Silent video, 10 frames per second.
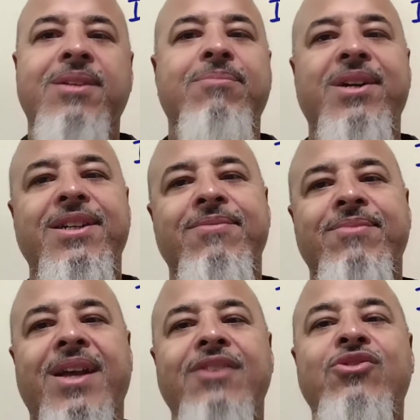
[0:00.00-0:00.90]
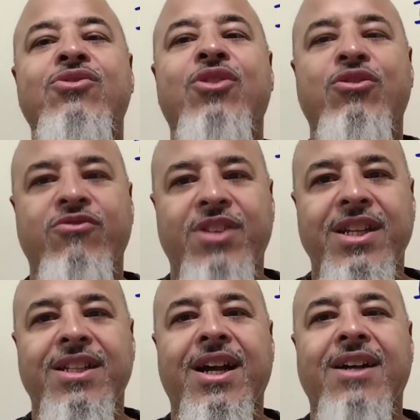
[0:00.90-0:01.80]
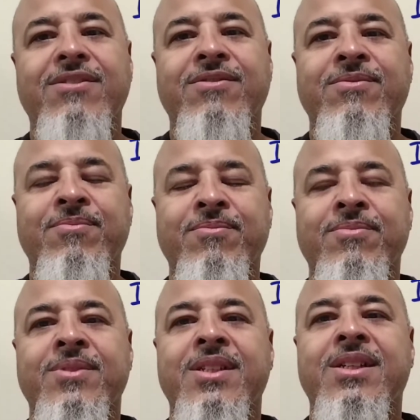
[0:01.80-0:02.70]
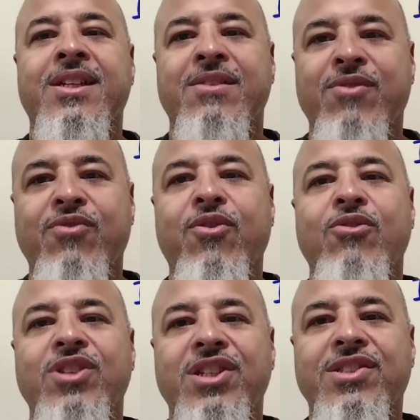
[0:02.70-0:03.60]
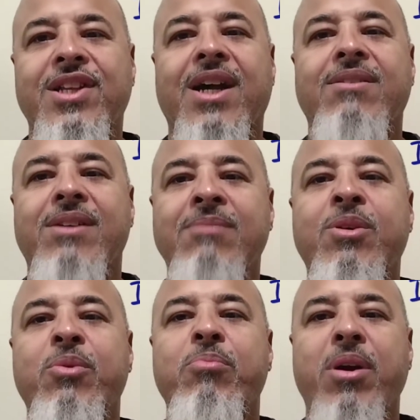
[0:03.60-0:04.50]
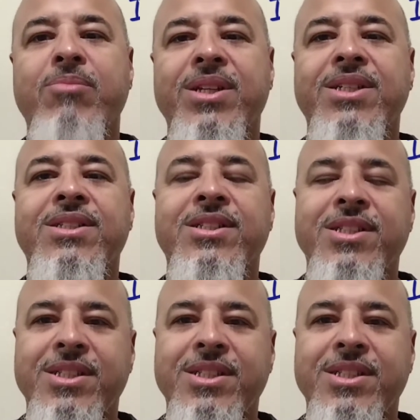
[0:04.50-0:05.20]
But as you know, right now, for 4 years now, I'm a Republican.